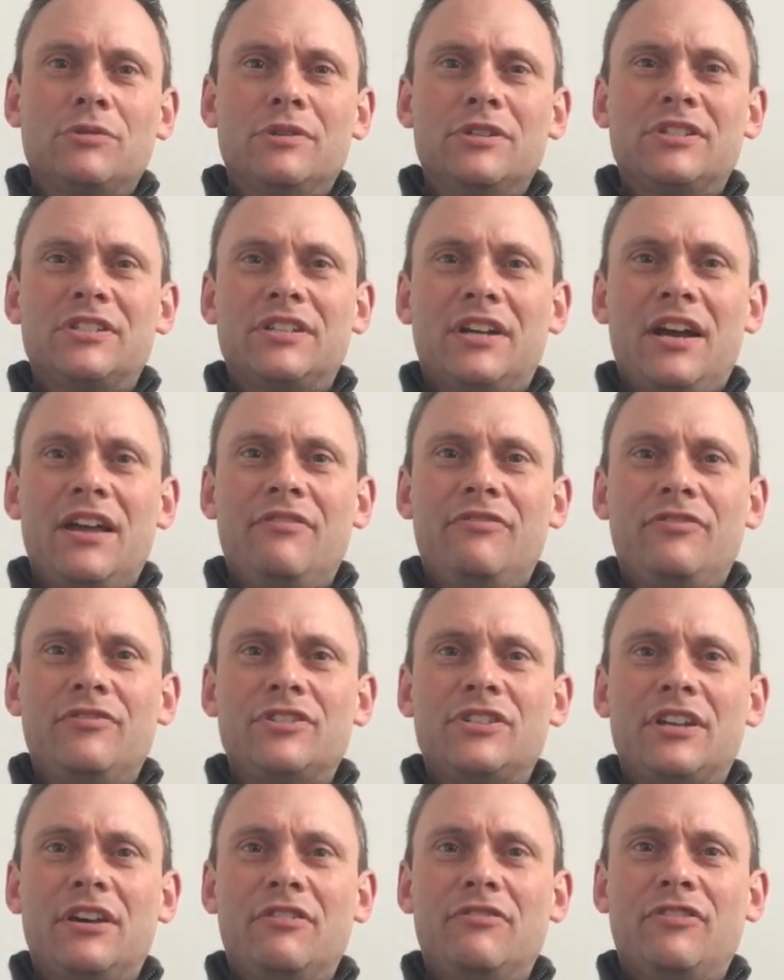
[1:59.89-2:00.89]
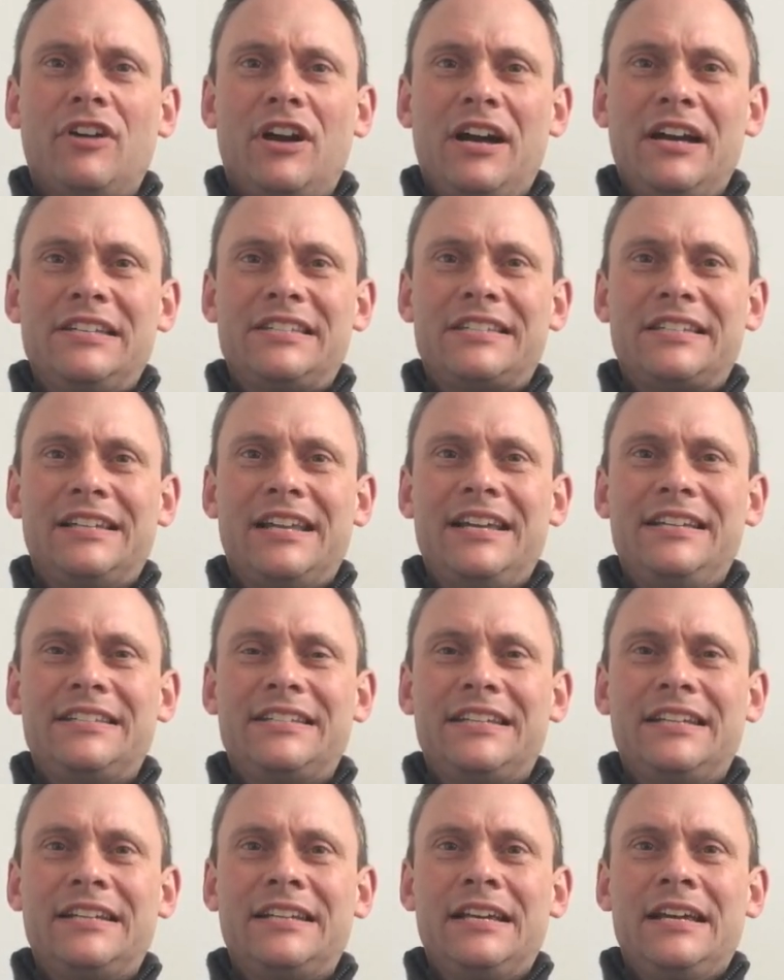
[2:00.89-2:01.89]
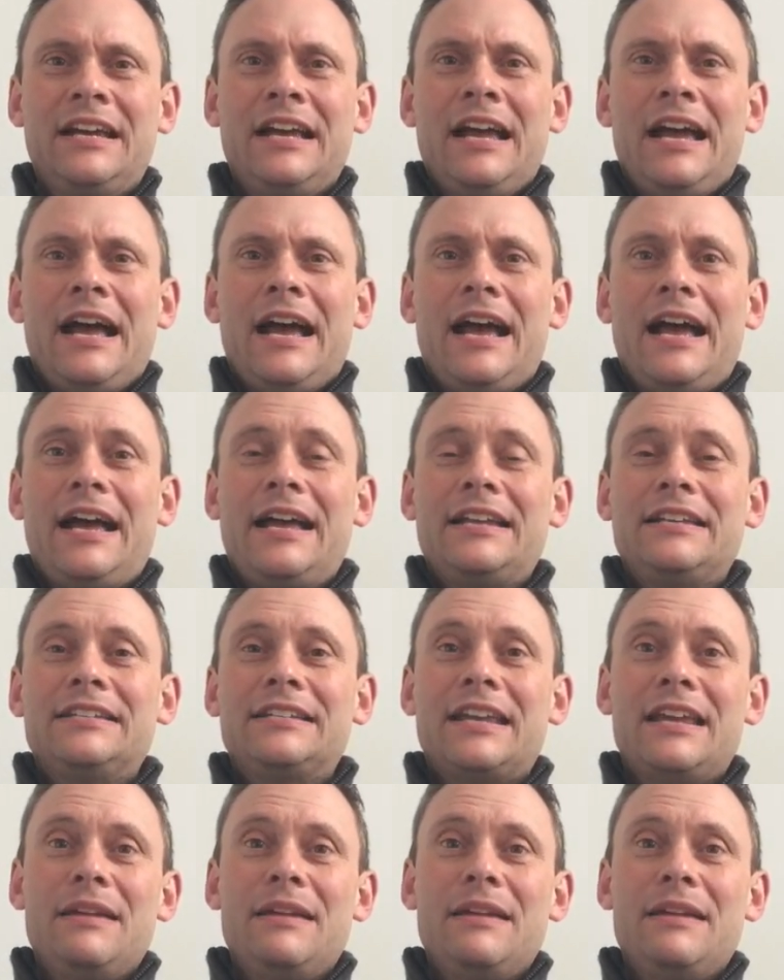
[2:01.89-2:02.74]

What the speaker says: who are self-isolating and